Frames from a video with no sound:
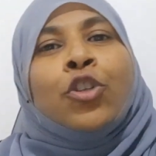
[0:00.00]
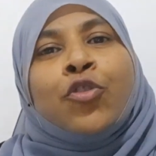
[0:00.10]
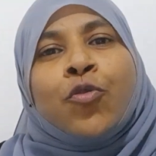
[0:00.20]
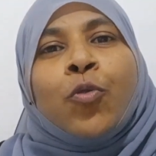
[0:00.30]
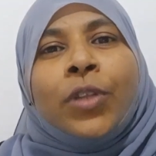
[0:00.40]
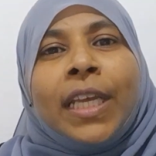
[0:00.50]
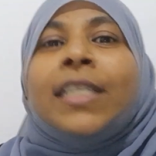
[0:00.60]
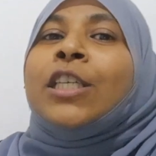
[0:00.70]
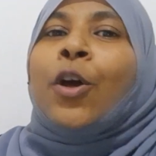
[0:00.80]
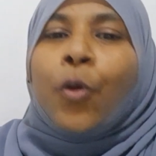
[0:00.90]
through
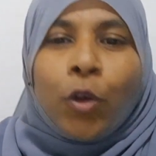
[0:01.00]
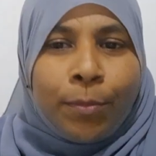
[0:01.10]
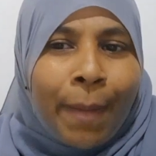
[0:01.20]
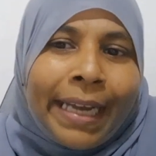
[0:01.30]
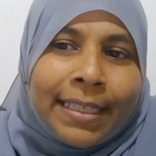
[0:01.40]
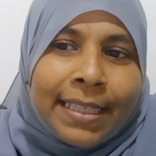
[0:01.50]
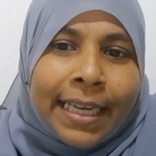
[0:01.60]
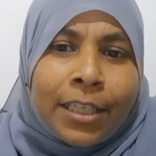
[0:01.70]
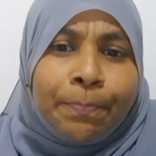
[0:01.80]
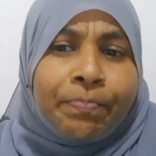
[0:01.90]
this growth
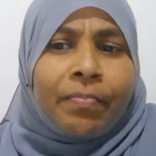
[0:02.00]
mindset